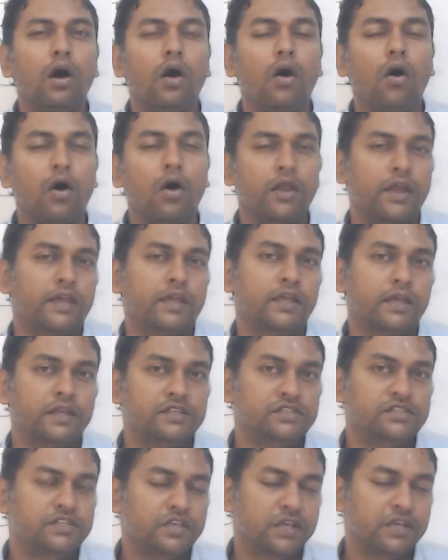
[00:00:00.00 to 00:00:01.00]
Or I can
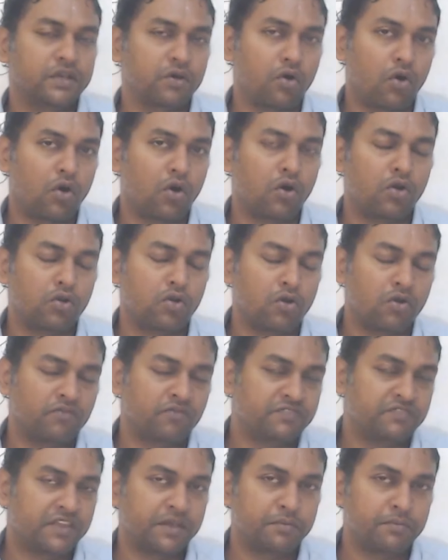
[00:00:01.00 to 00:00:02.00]
say all of
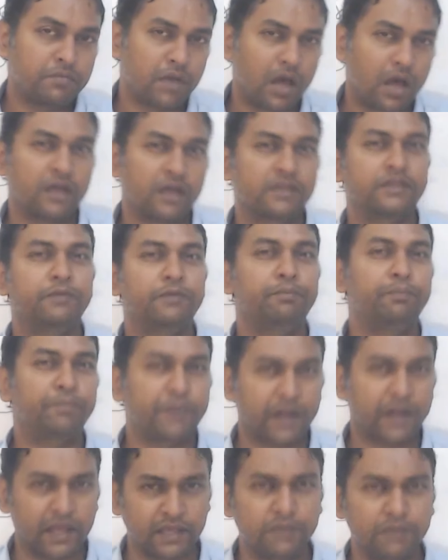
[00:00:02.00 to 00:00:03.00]
them are the
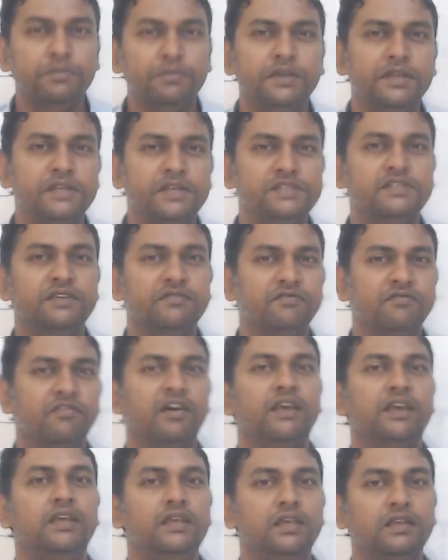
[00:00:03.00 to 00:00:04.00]
prime reason
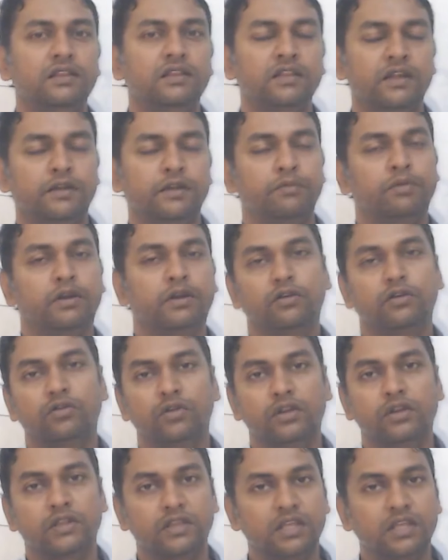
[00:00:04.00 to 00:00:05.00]
why that
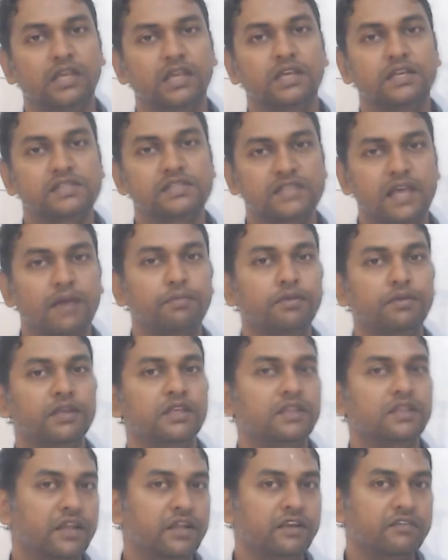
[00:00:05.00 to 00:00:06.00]
particular thing is
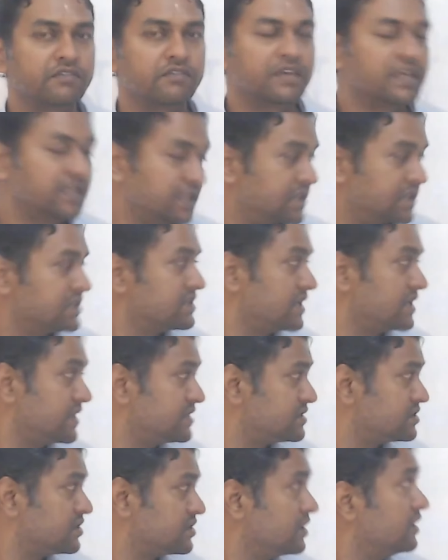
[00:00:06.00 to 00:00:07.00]
happening that way. In the
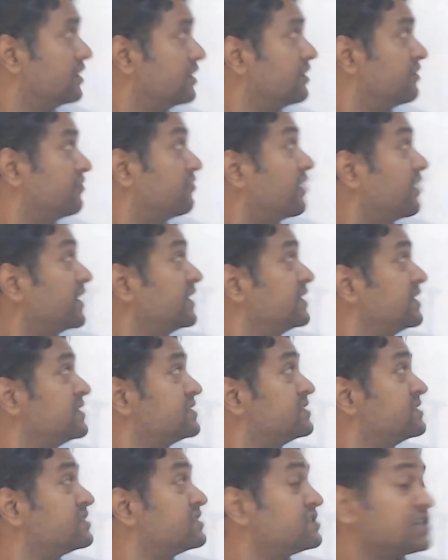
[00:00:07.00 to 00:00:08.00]
sense, why is
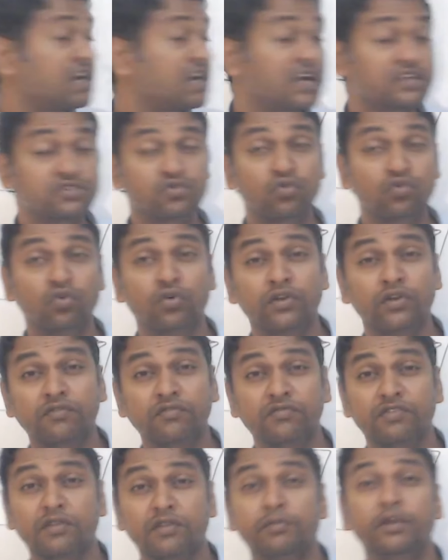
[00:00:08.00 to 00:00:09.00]
the charge going
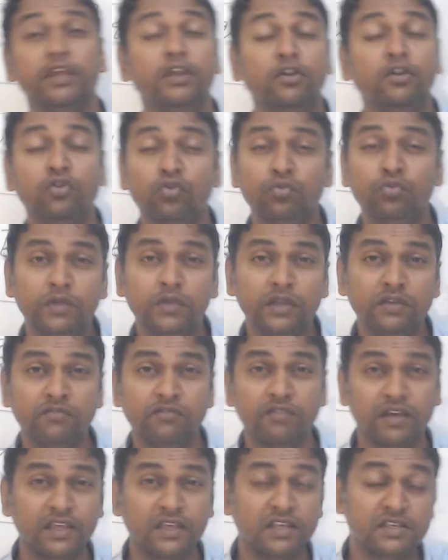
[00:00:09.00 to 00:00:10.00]
from A to B?
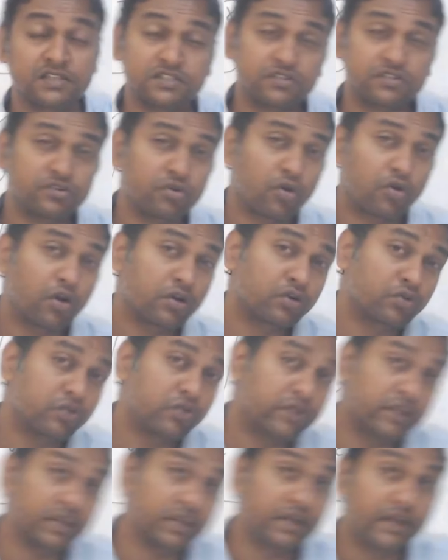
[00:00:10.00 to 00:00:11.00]
Why is it not
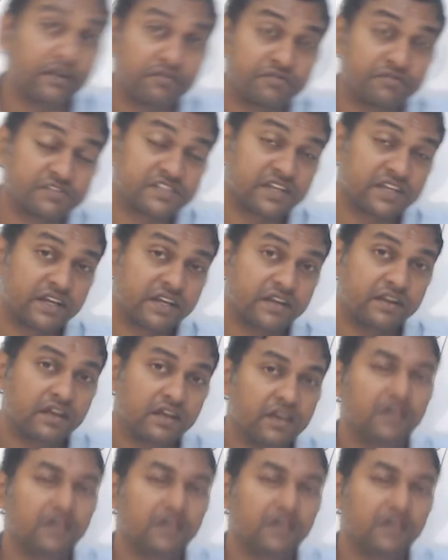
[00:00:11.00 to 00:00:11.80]
going left side?